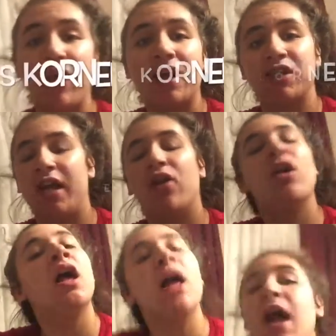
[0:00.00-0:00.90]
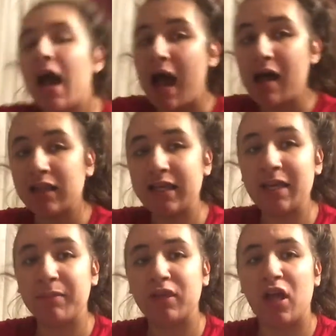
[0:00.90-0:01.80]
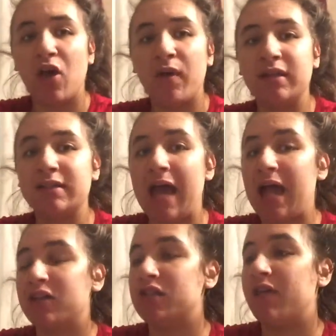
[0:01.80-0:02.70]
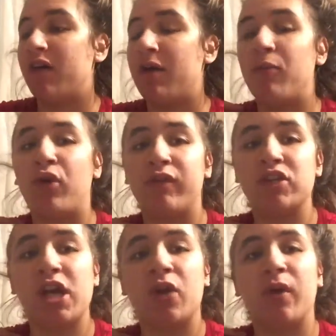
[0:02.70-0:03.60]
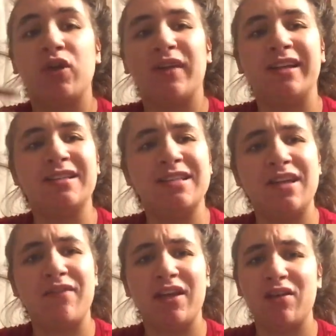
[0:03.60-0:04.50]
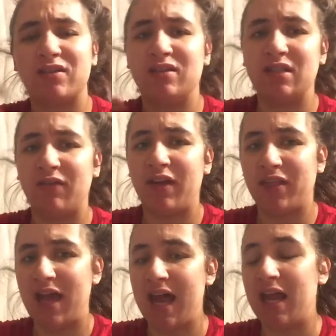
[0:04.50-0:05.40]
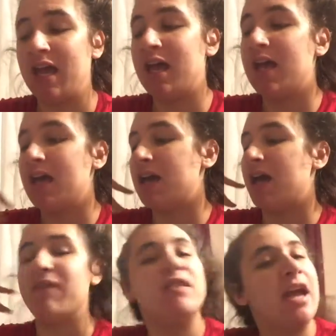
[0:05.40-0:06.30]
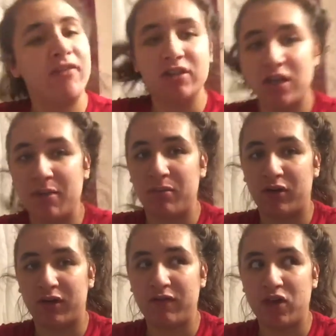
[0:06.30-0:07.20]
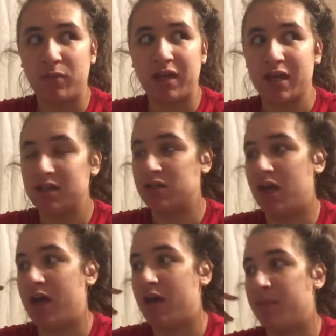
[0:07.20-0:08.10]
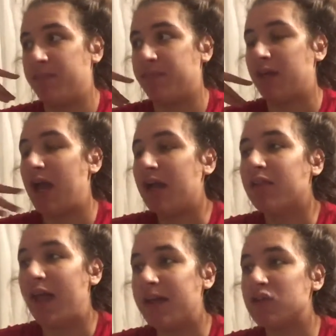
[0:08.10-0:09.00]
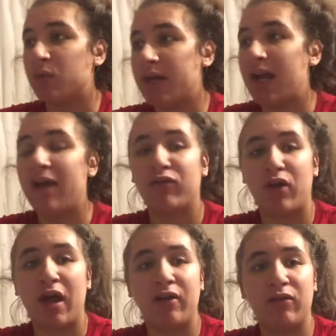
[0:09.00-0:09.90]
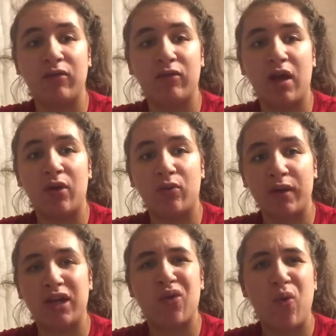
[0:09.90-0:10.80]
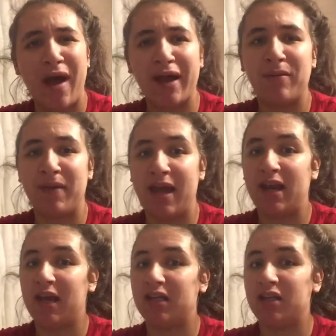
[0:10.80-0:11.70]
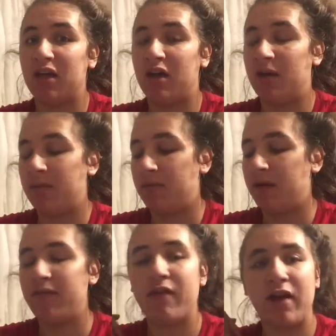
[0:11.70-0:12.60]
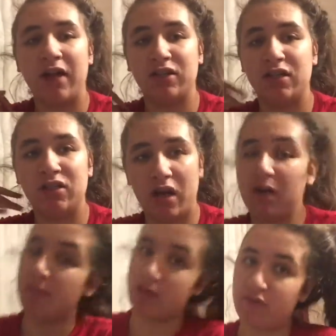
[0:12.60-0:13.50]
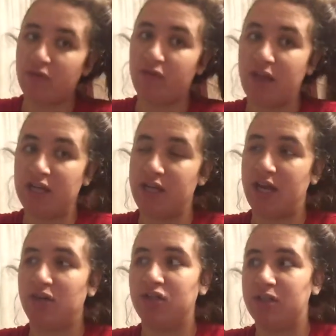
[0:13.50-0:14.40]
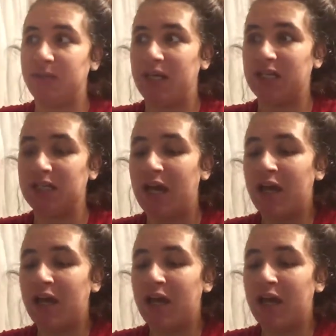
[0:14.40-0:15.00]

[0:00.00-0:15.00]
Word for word: that channel, I'll link it below. It's actually more of a channel where I do like sit down videos and stuff like that. I've never done a book review because um, I like to read. I've, I I read quite a bit, um, but I've never actually done a book review for that channel just because